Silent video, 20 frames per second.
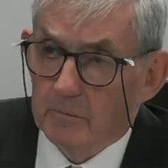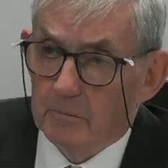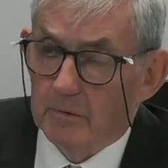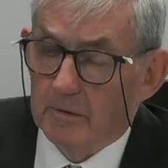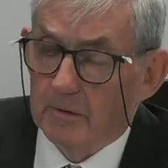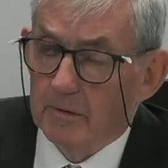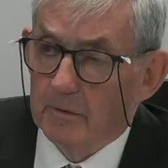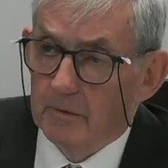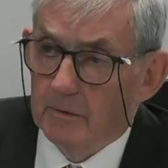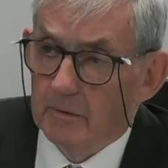
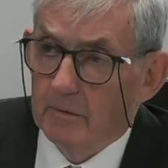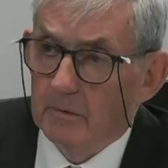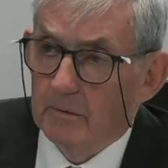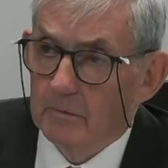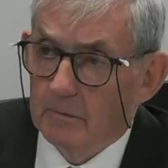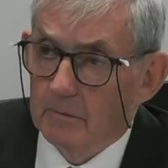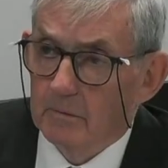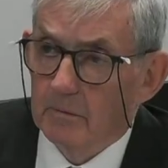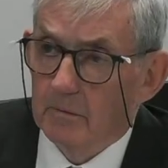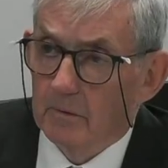been.
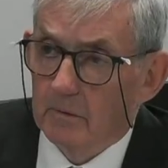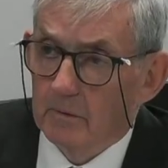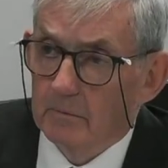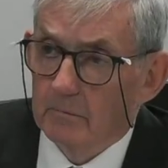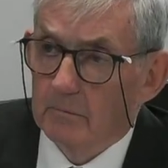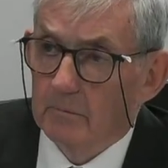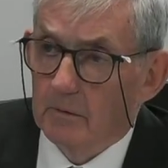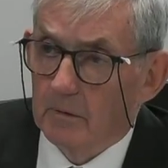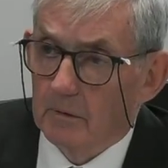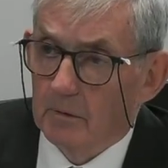
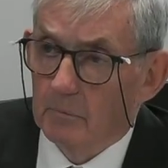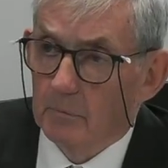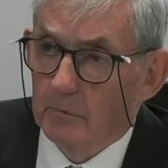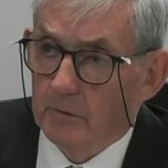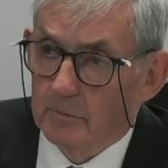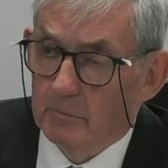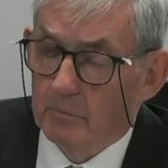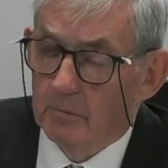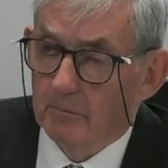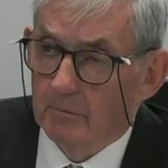It would
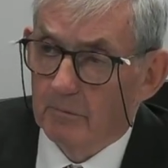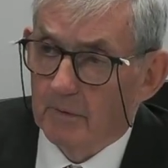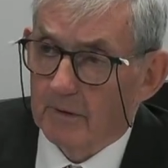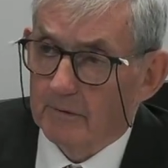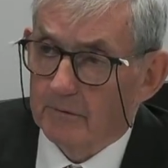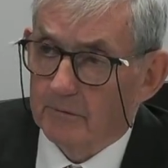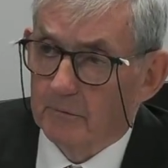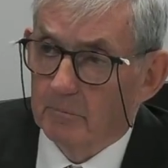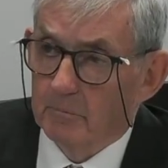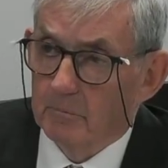have been
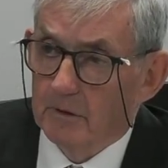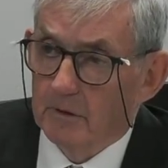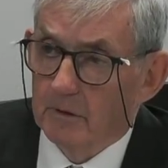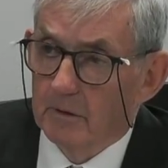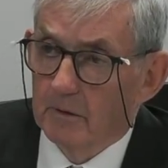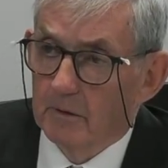flagged to me.